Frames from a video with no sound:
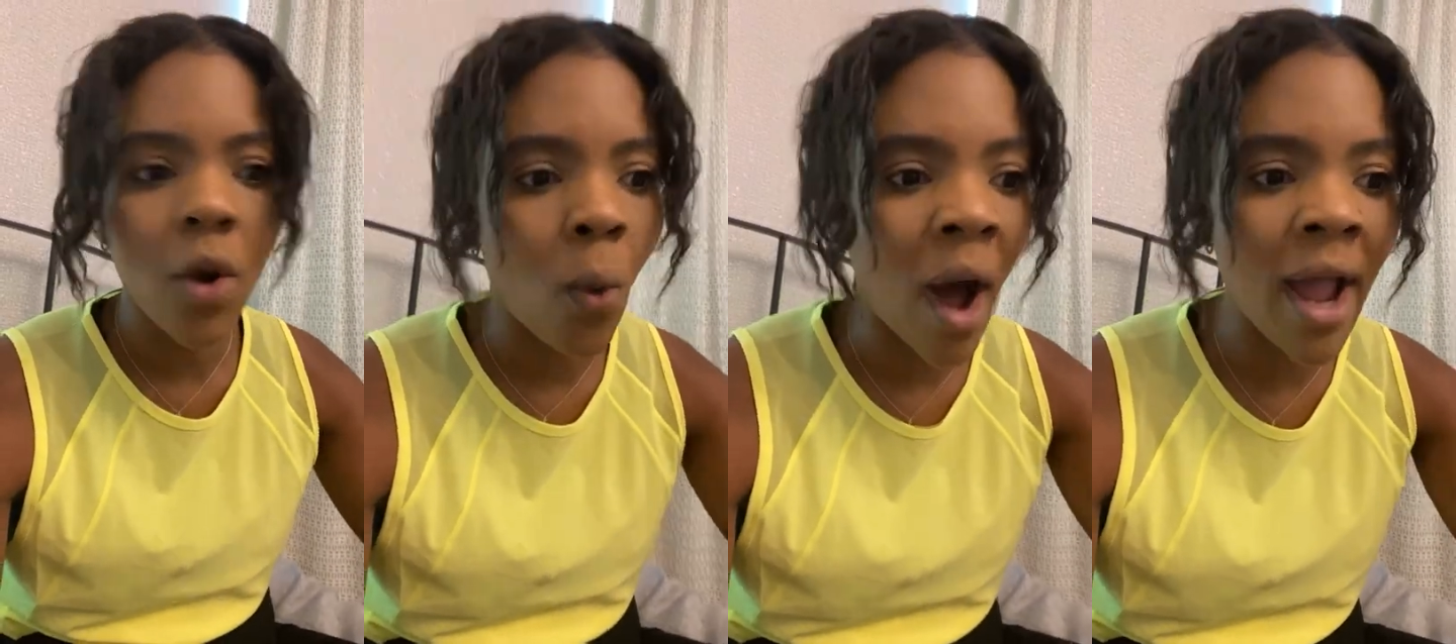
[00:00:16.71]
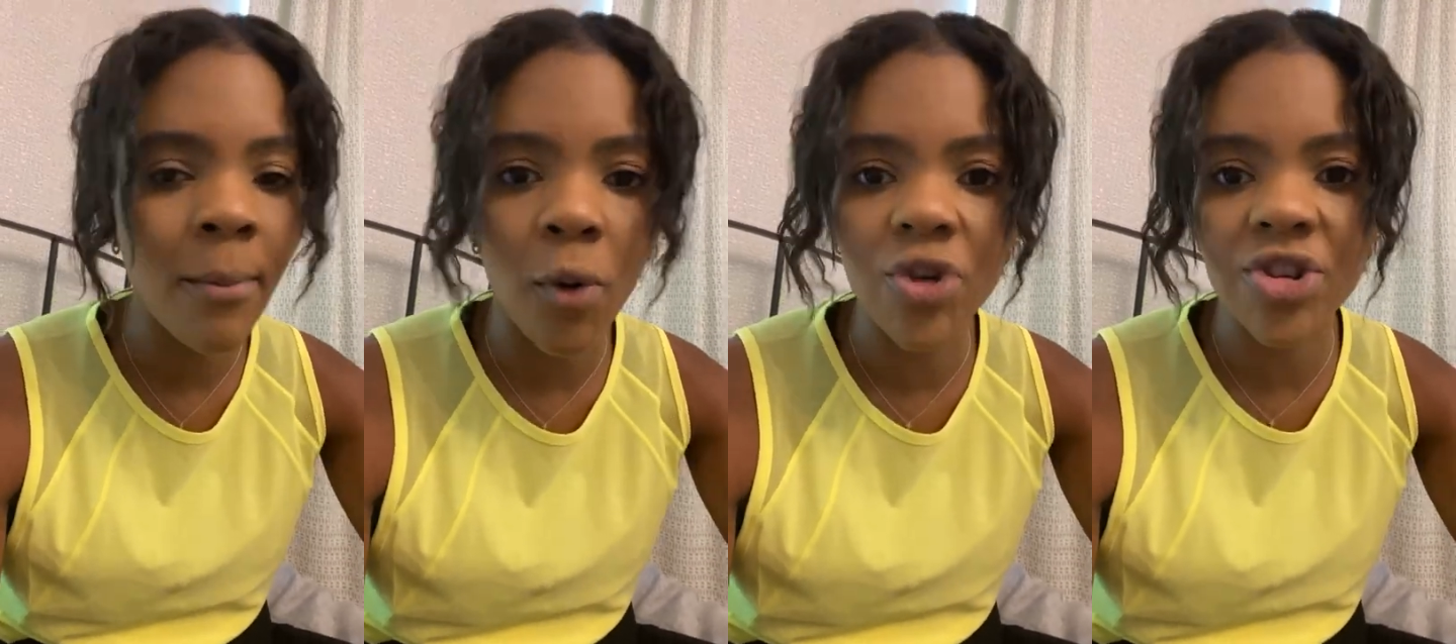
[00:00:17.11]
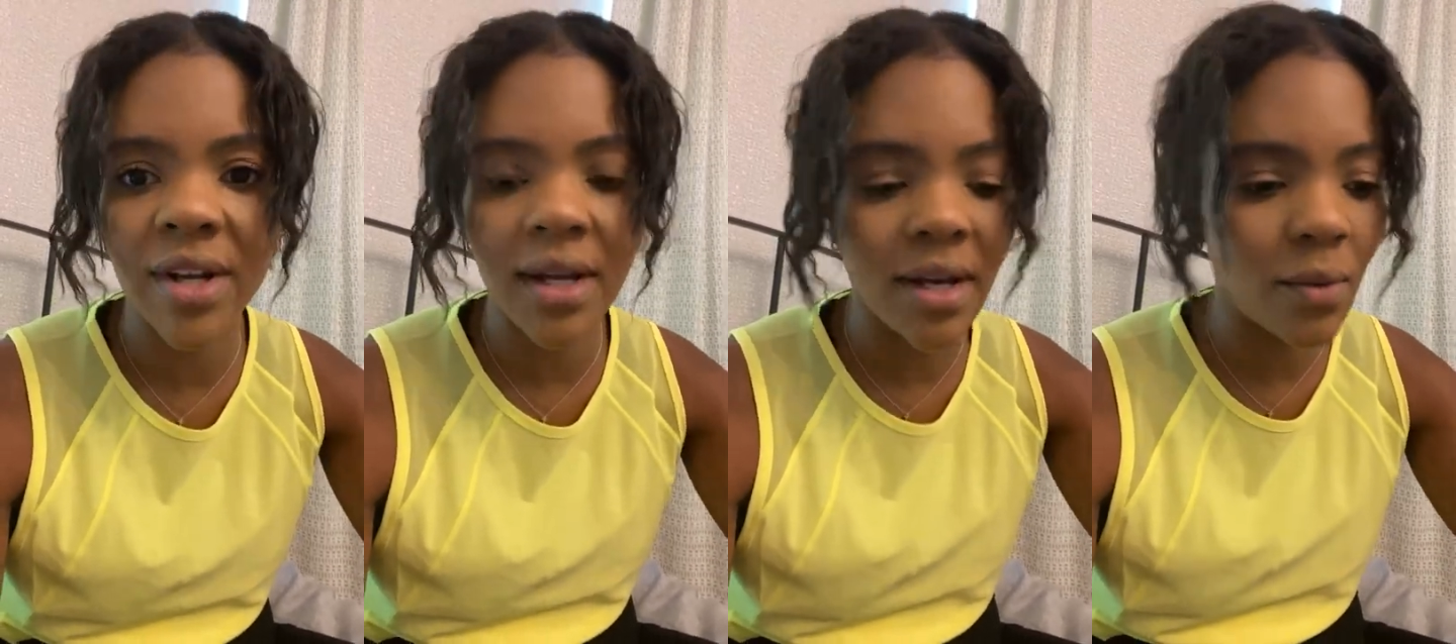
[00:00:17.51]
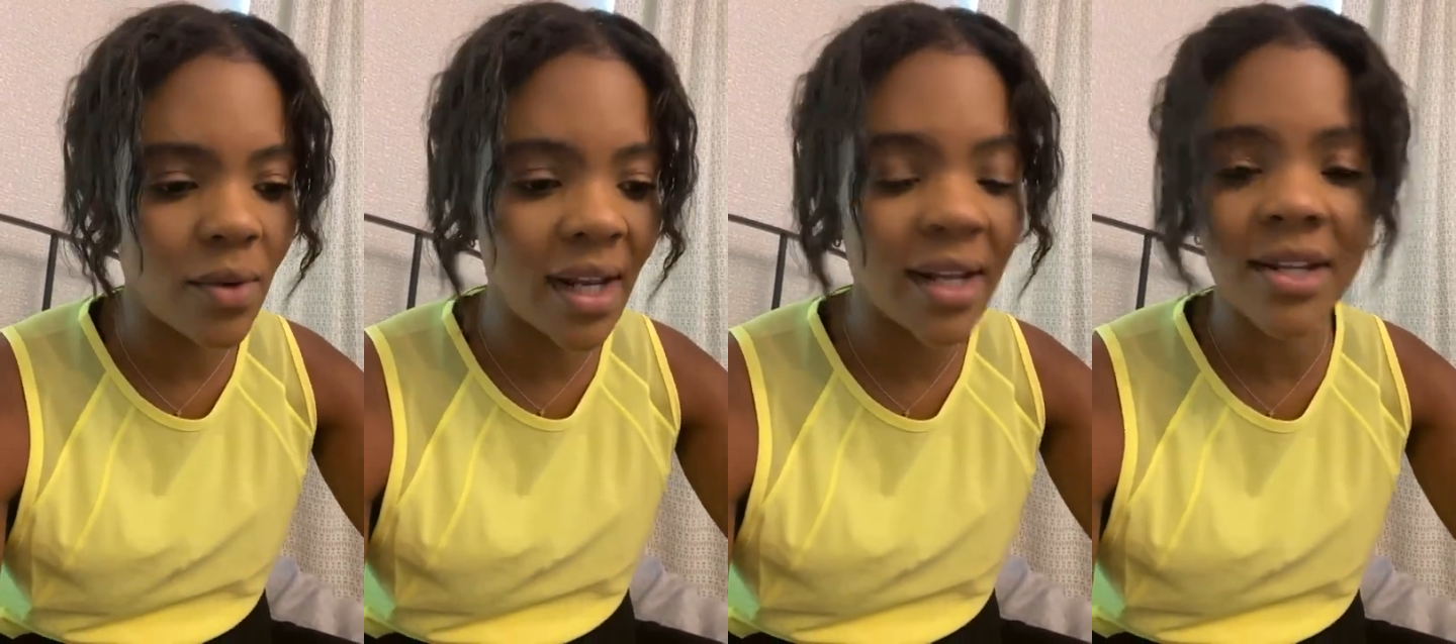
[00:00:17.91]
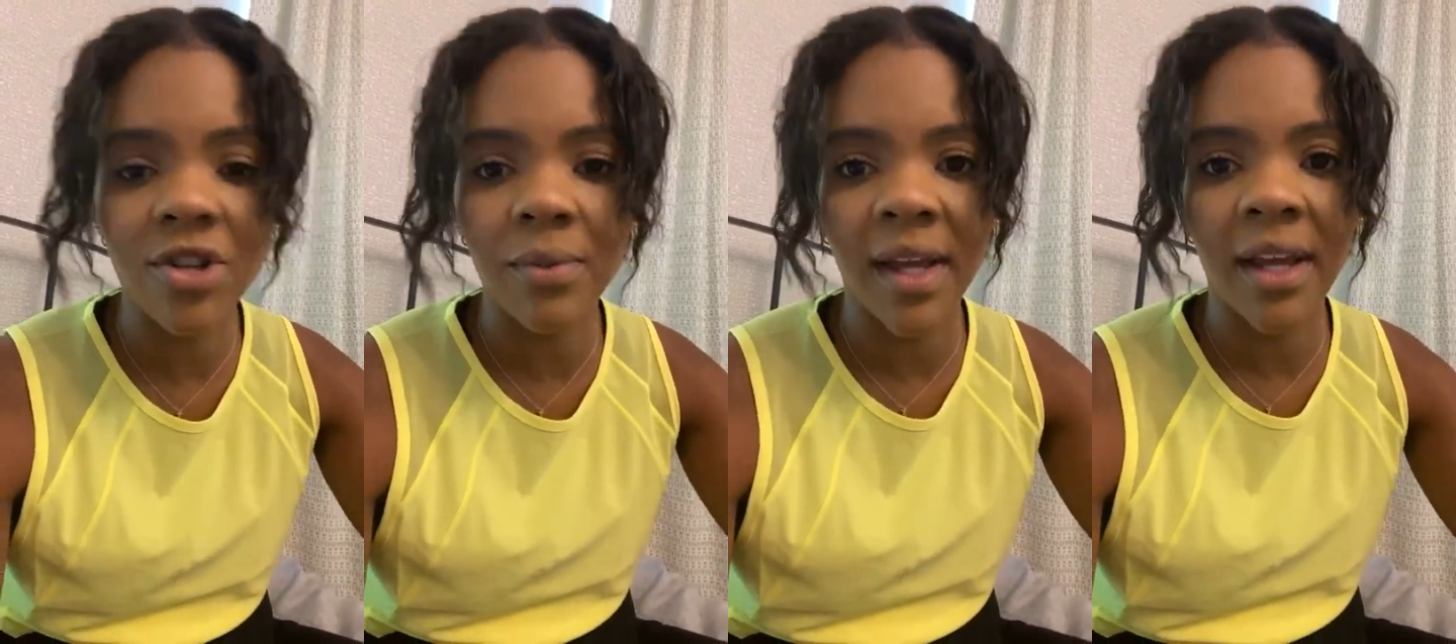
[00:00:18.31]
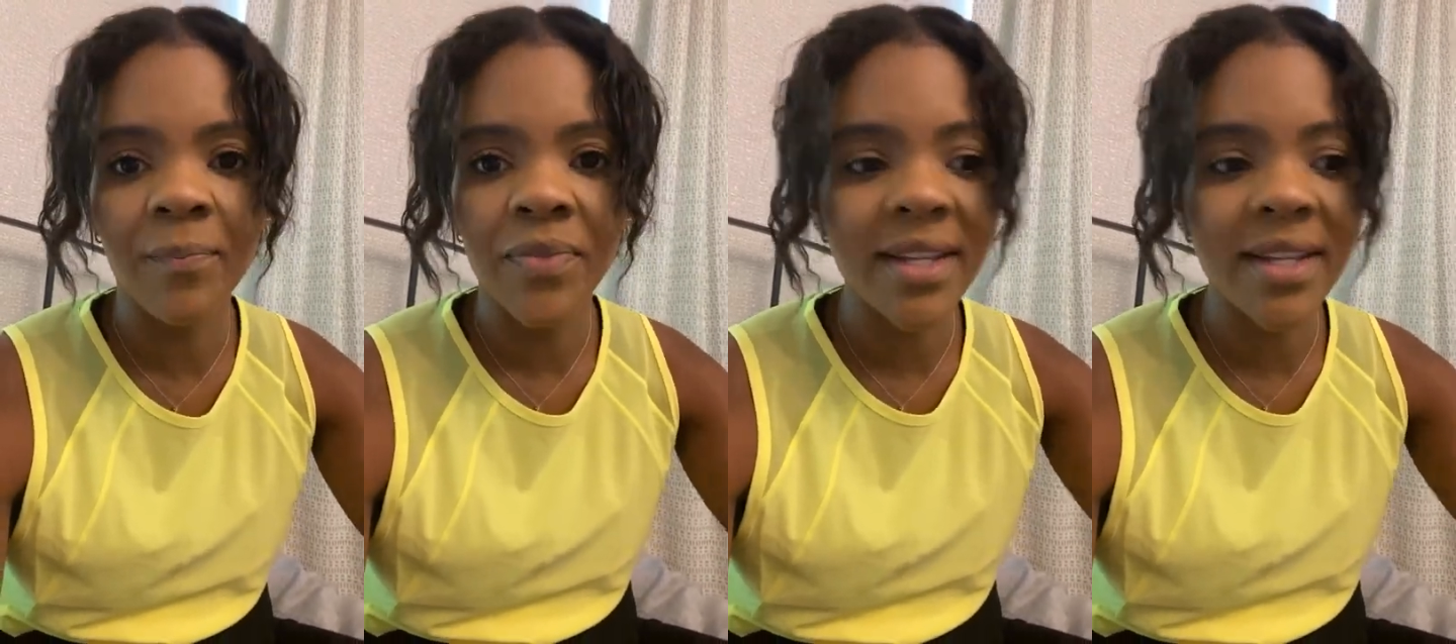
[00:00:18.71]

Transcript: why abortion needed to be